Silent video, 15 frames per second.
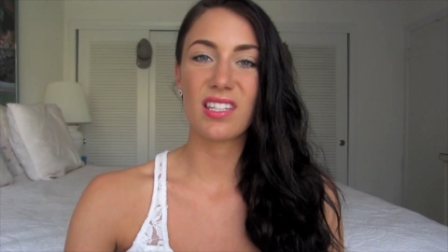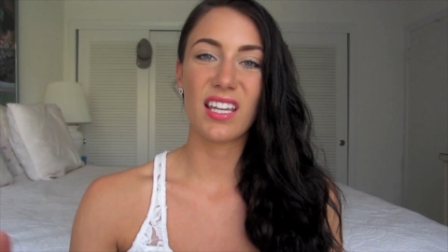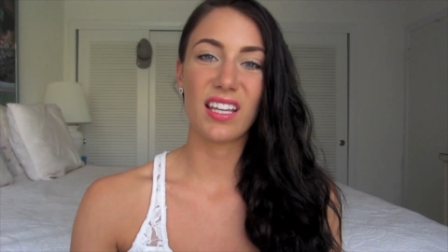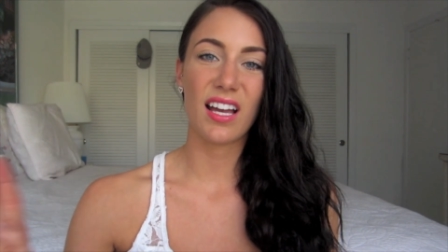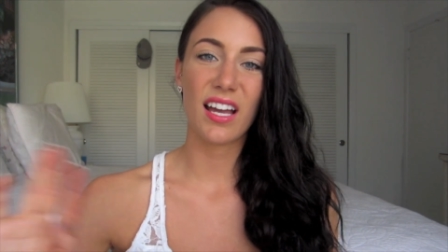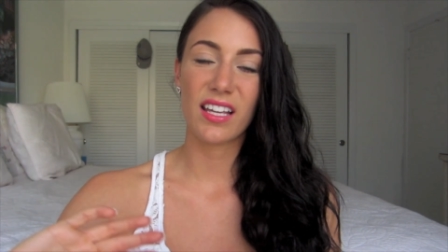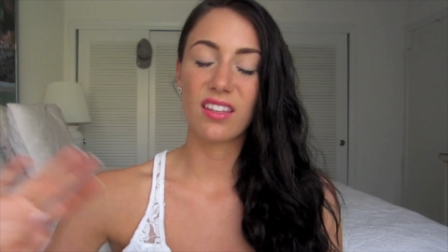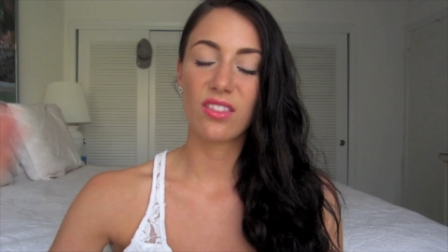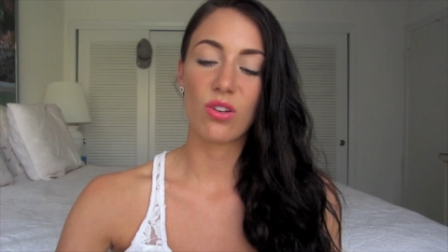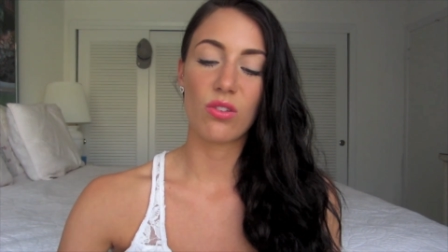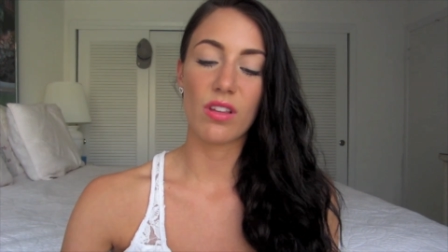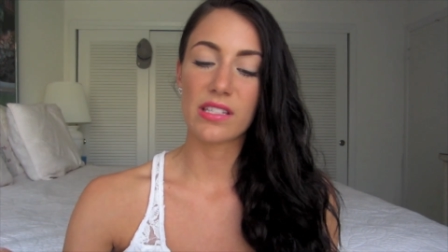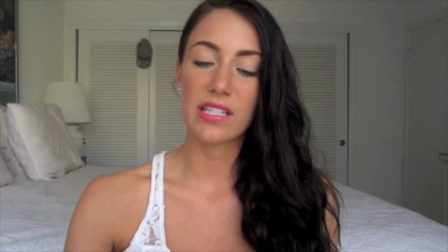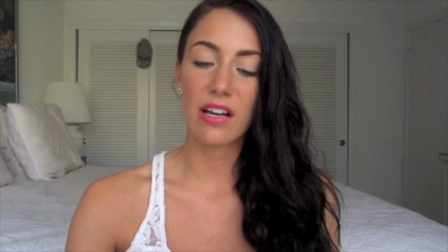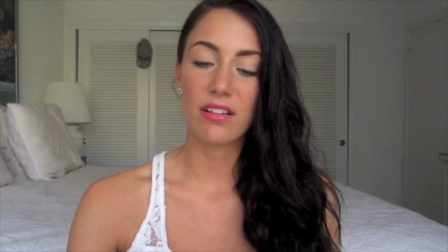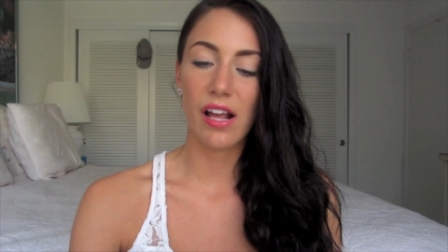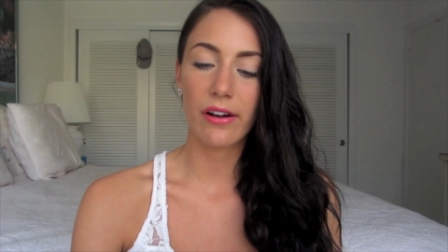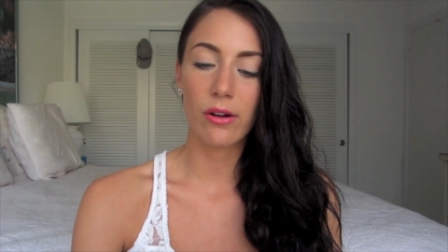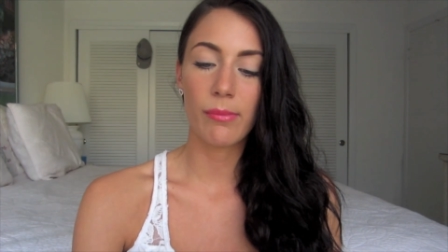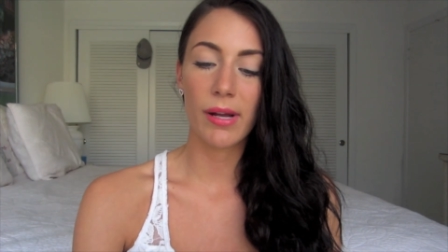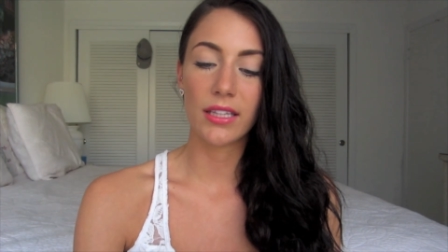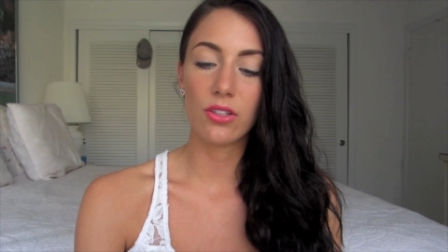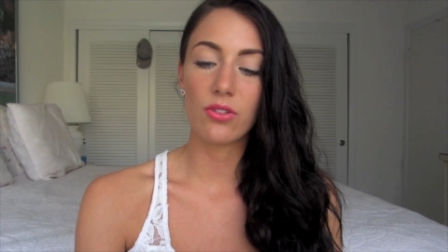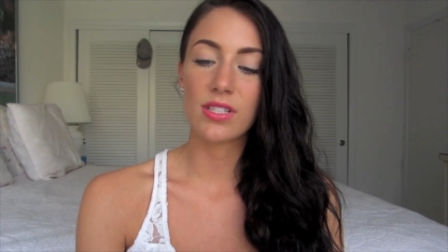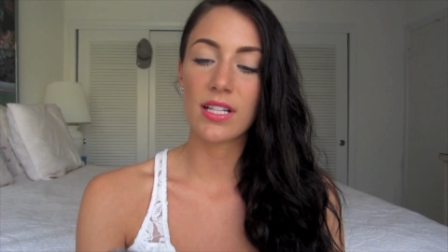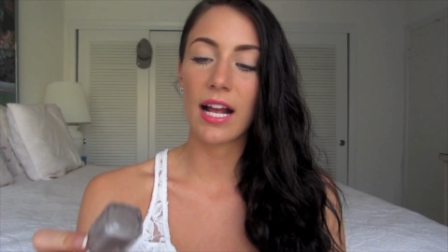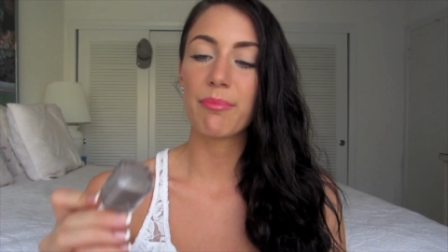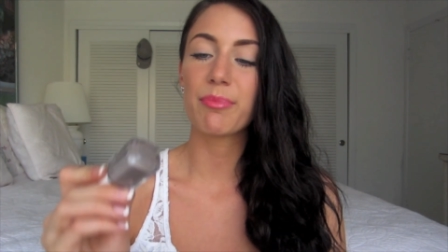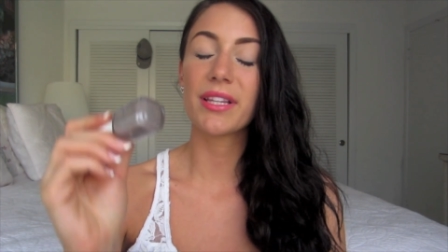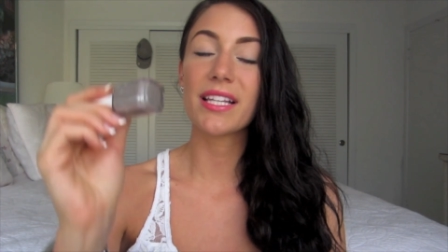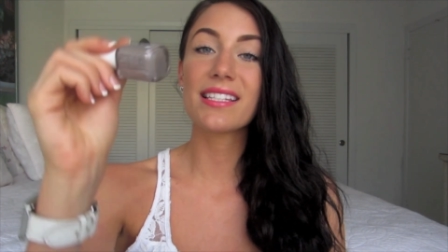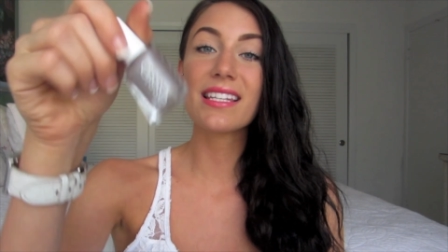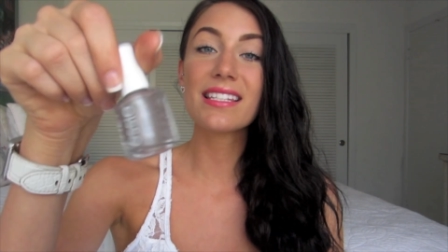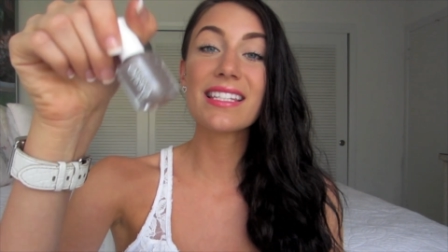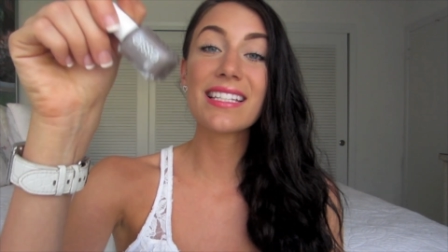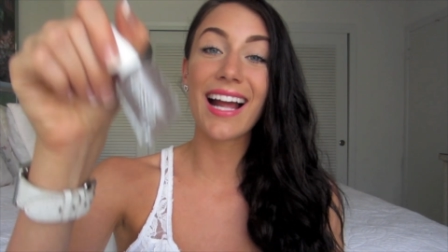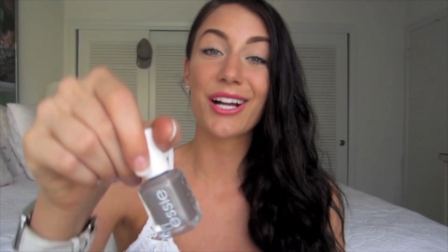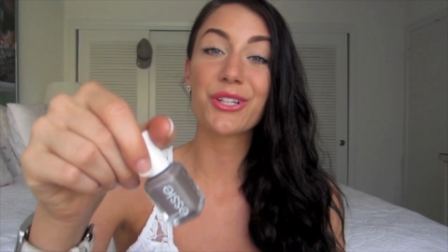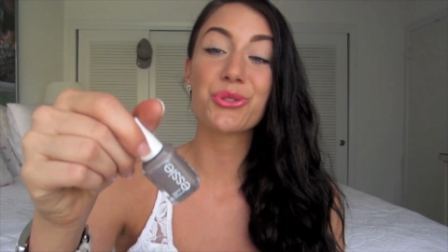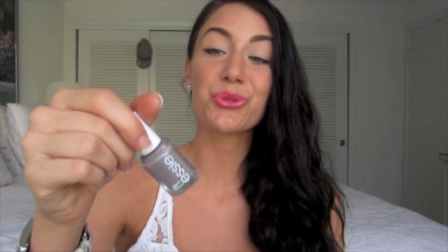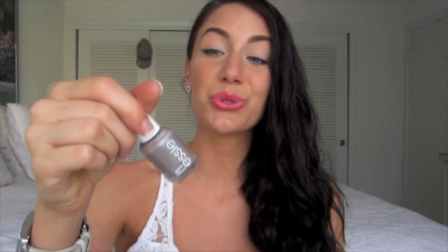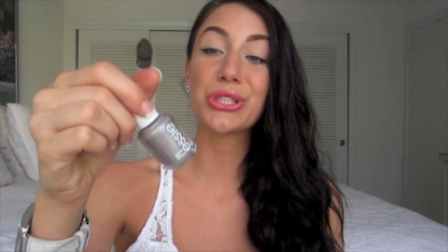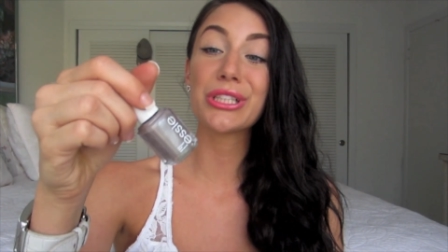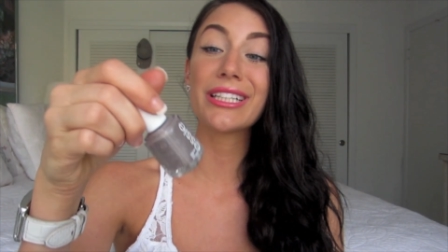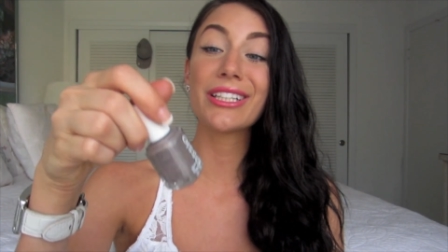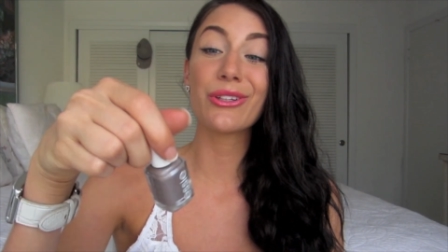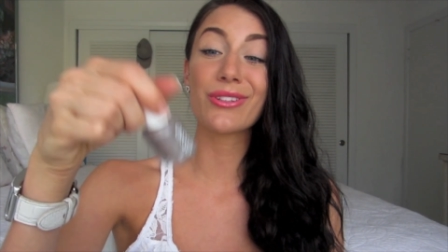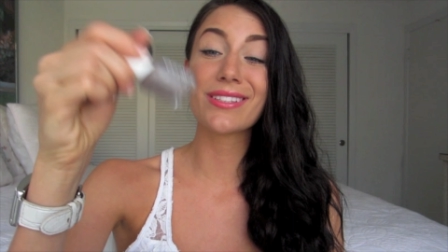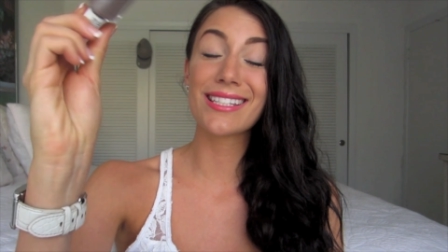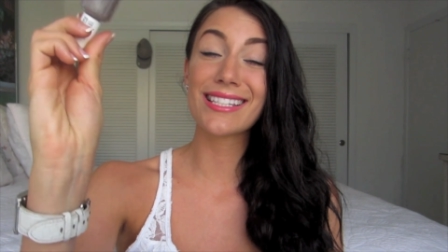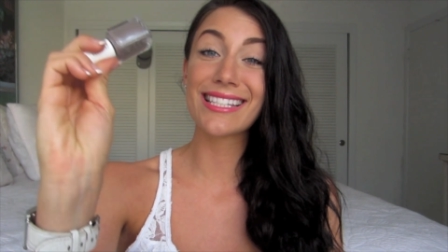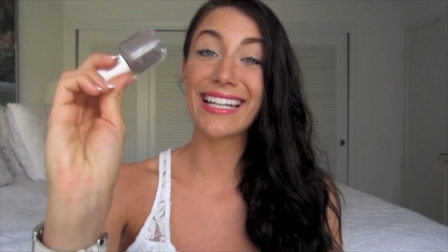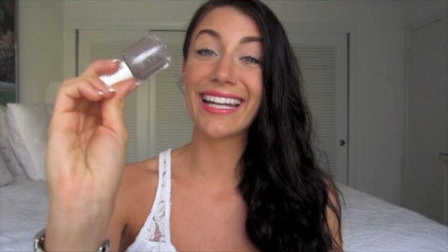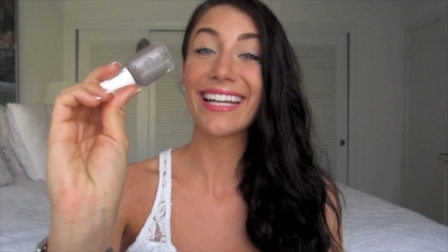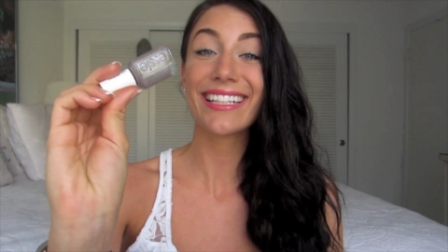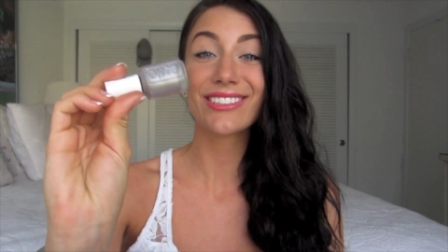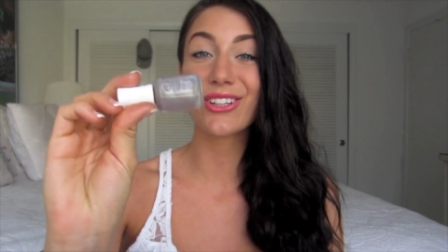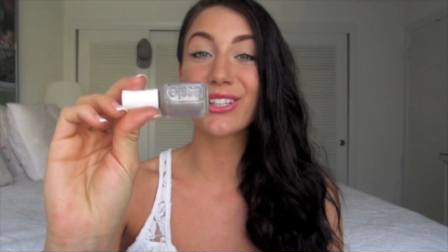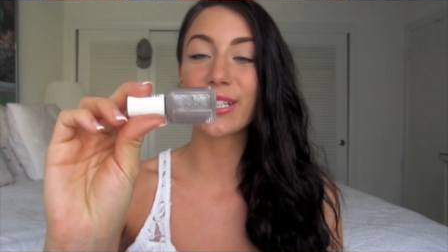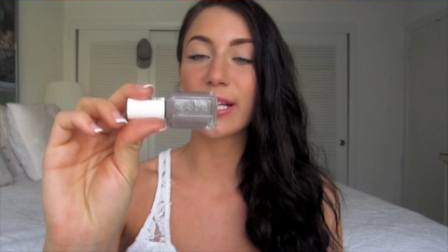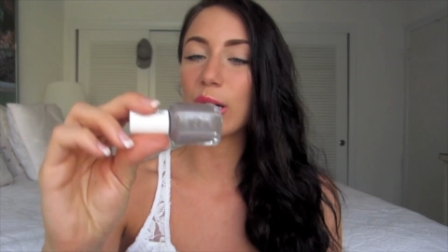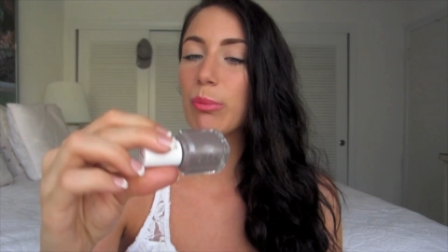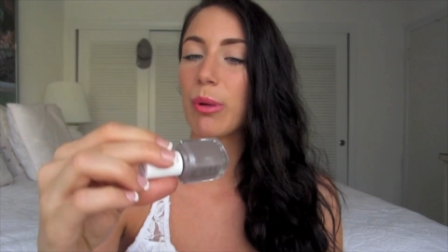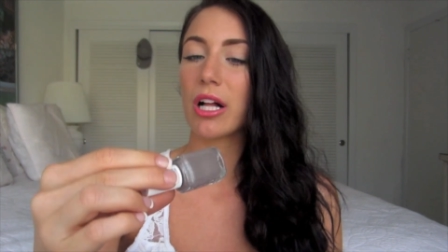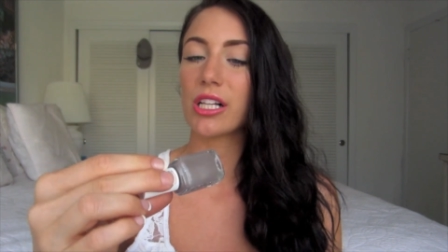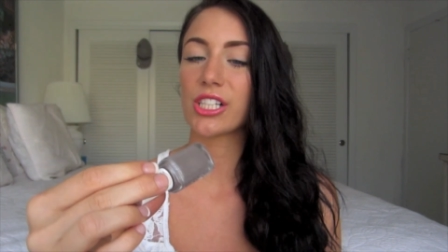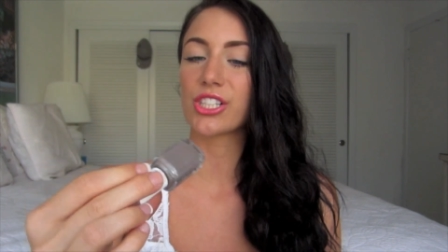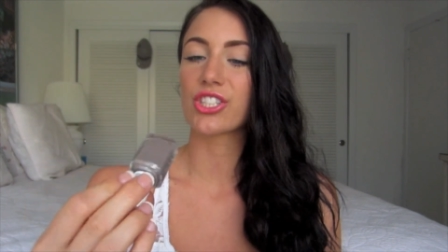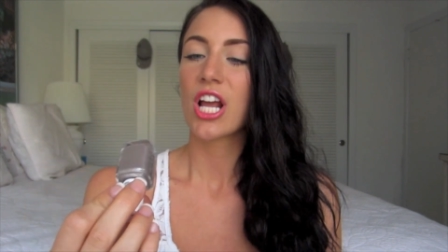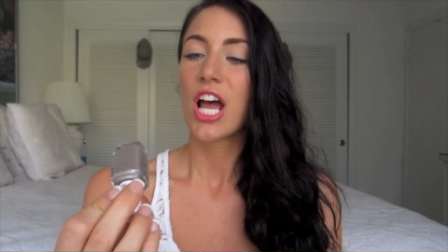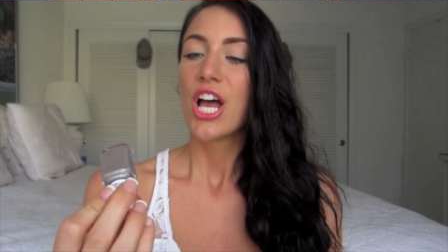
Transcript: Like, I could throw those out. I don't mind losing that. But this is an actual, you know, this is an $8 nail polish.